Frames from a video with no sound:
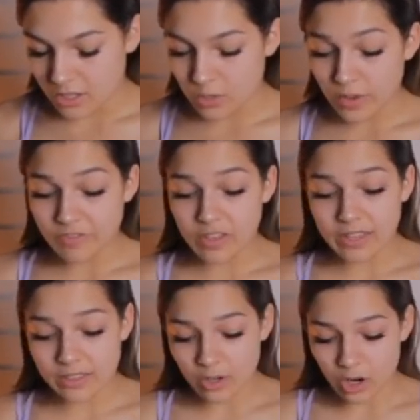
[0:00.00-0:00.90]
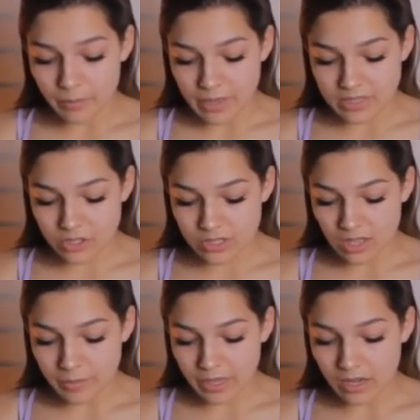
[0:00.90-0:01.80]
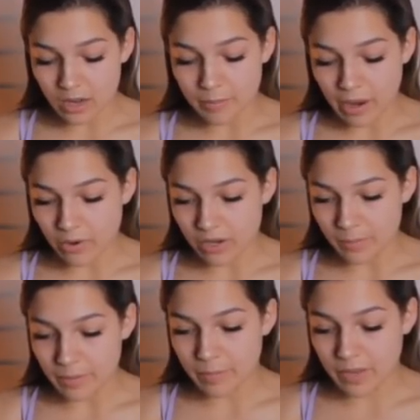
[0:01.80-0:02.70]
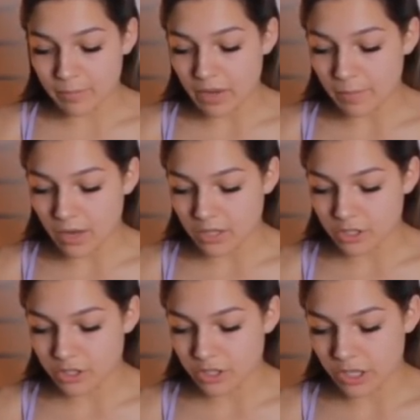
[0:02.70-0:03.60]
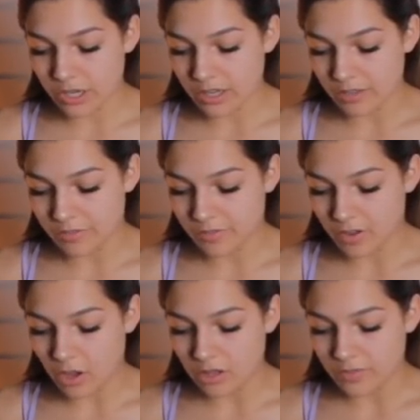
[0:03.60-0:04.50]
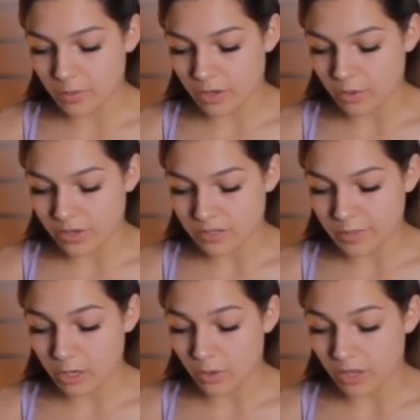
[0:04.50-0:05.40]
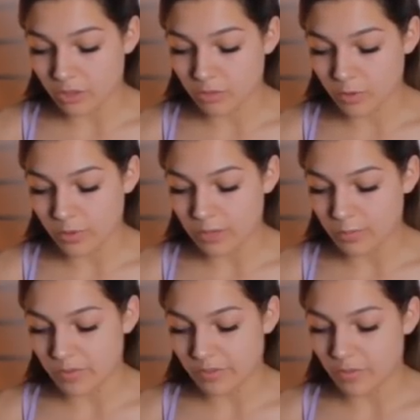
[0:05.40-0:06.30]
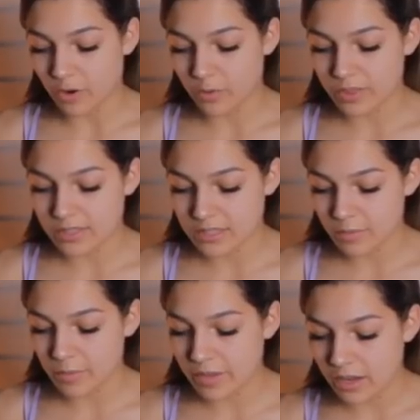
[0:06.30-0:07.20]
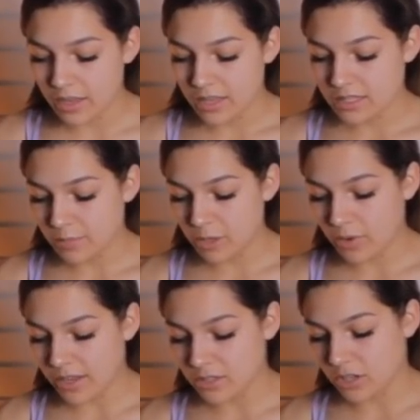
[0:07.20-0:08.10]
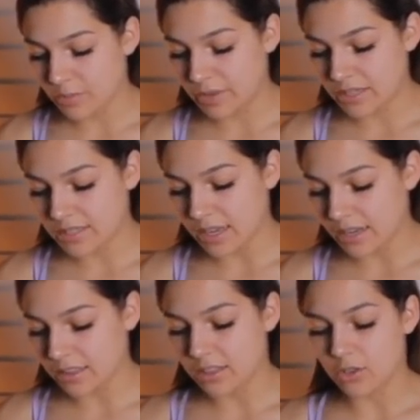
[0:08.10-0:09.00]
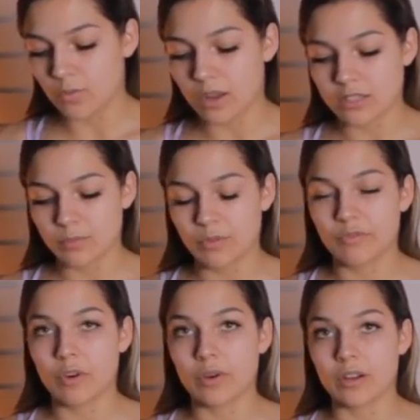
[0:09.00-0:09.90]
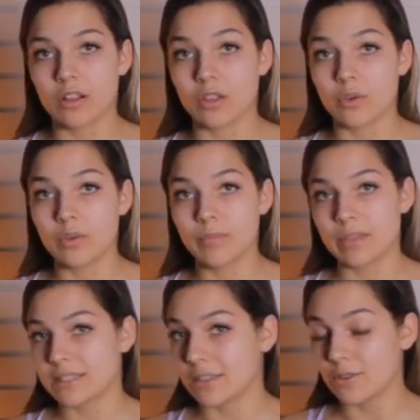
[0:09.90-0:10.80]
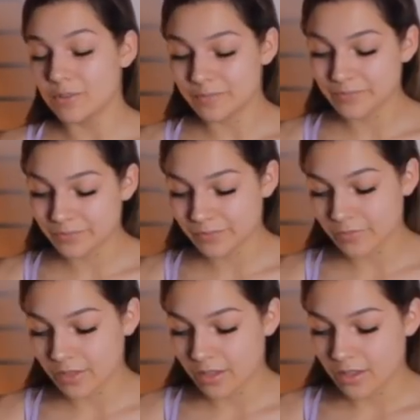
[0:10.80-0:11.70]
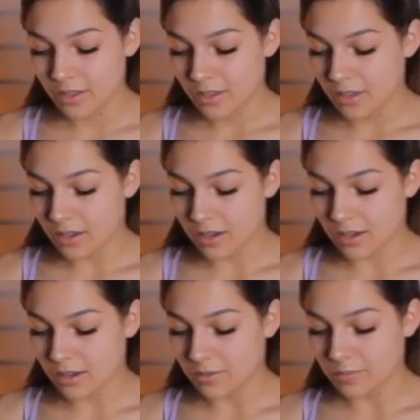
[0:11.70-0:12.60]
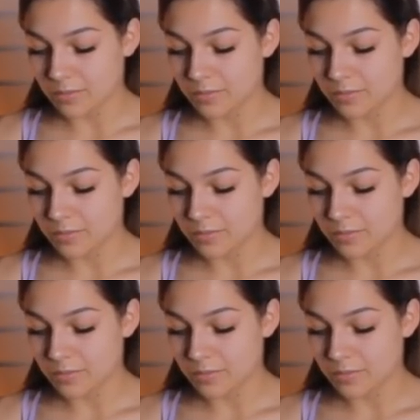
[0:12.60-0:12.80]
So I feel like there are messages coming in about a commitment, but I'm not sure if all of you are going to be going through and moving forward with this commitment. Some of you guys are going to be deciding that you want to move forward alone and be single. But